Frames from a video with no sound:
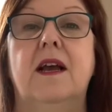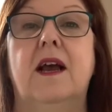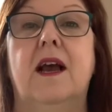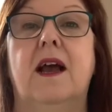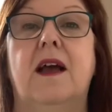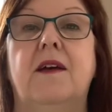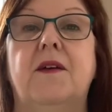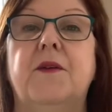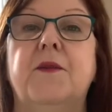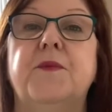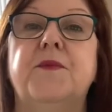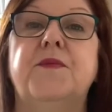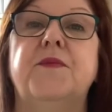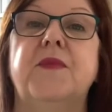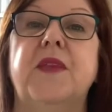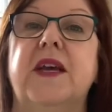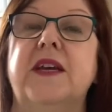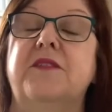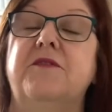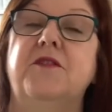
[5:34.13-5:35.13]

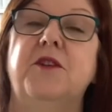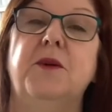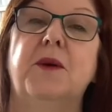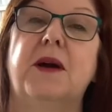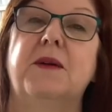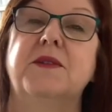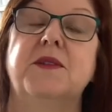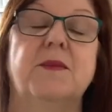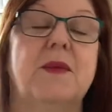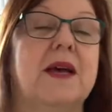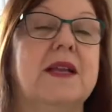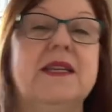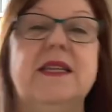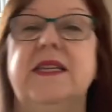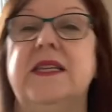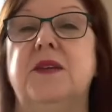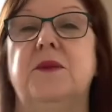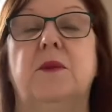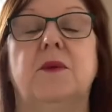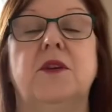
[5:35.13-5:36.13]
Had a few hours up there. I
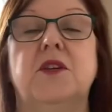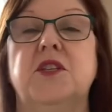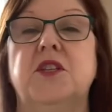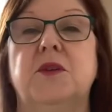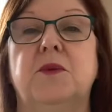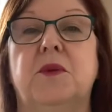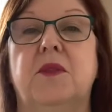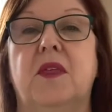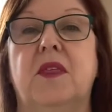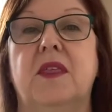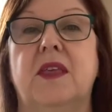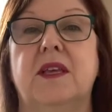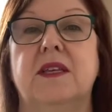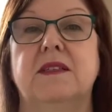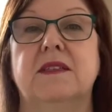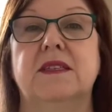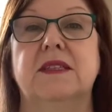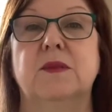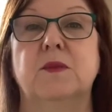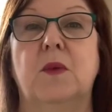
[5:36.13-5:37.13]
needed one or two other
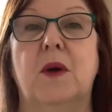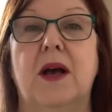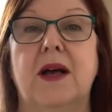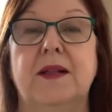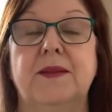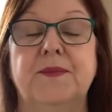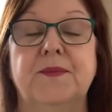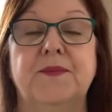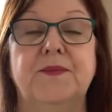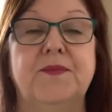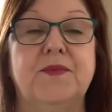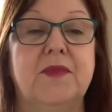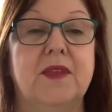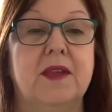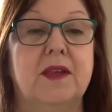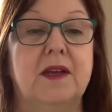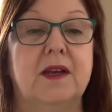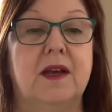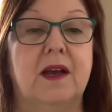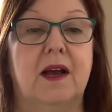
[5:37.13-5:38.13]
things as well
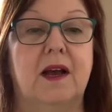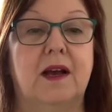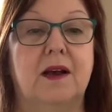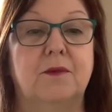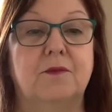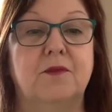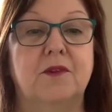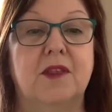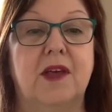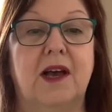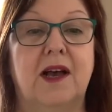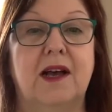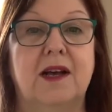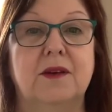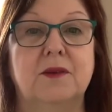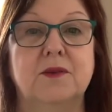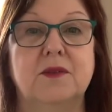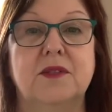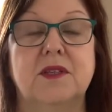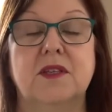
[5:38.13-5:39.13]
for the
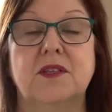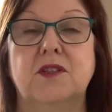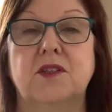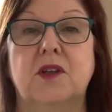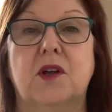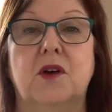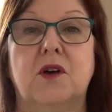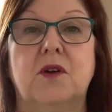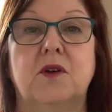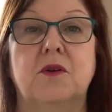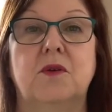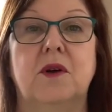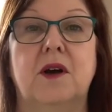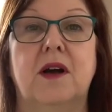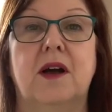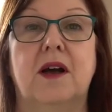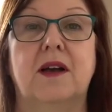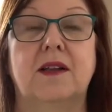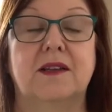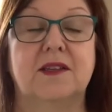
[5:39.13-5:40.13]
house. So,
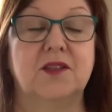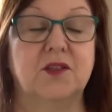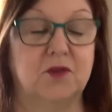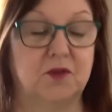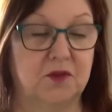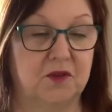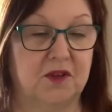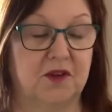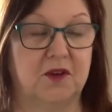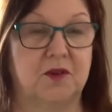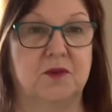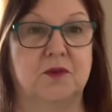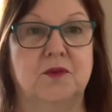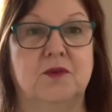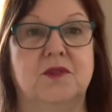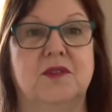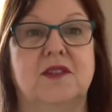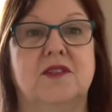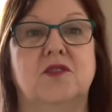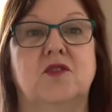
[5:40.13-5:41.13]
and I saw
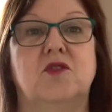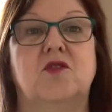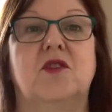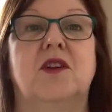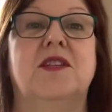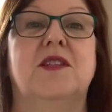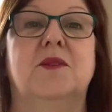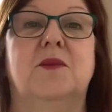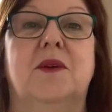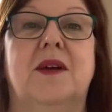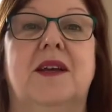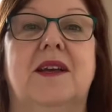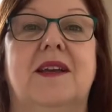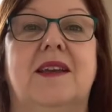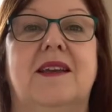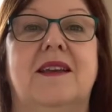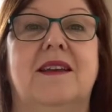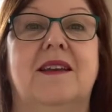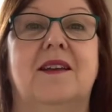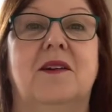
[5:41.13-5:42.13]
those straight
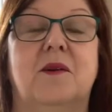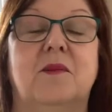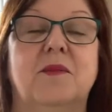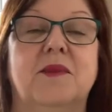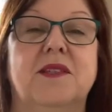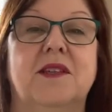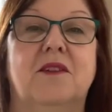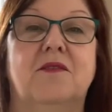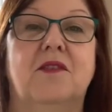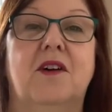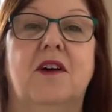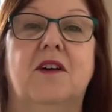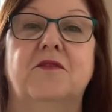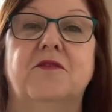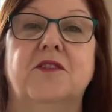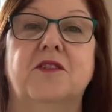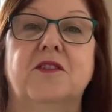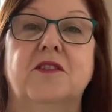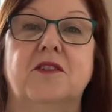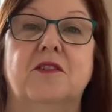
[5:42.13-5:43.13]
away. Got myself
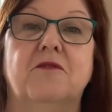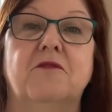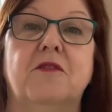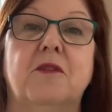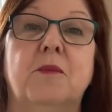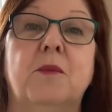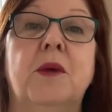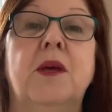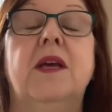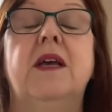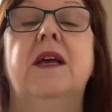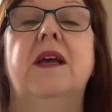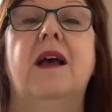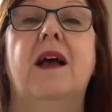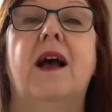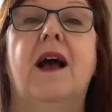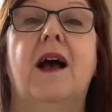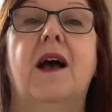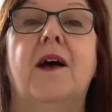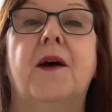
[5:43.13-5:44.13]
half a dozen of them.
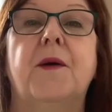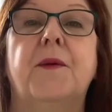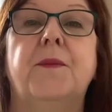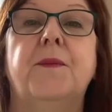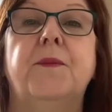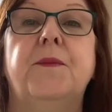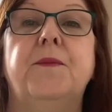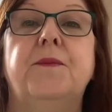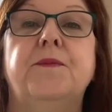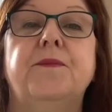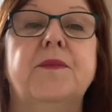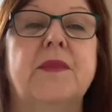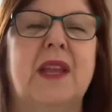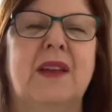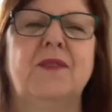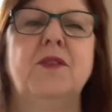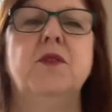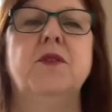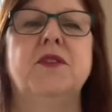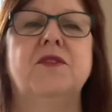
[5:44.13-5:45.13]

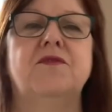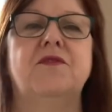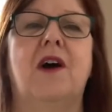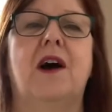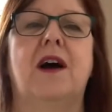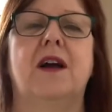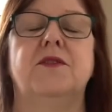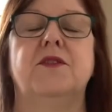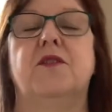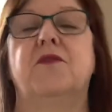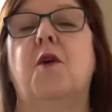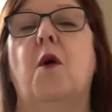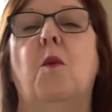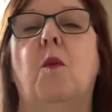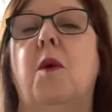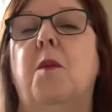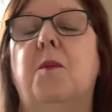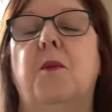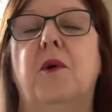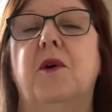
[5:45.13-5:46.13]
I've used five, so I've got
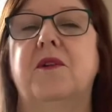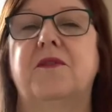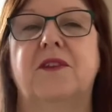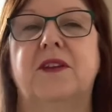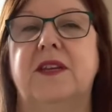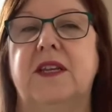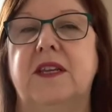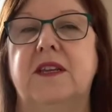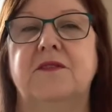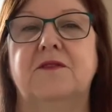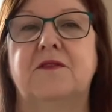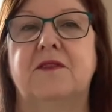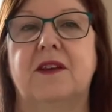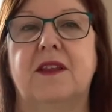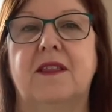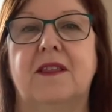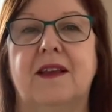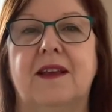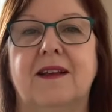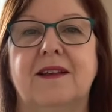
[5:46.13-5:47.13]
one more if I need it for
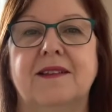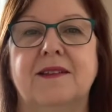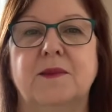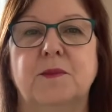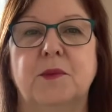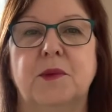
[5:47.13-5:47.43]
anything else.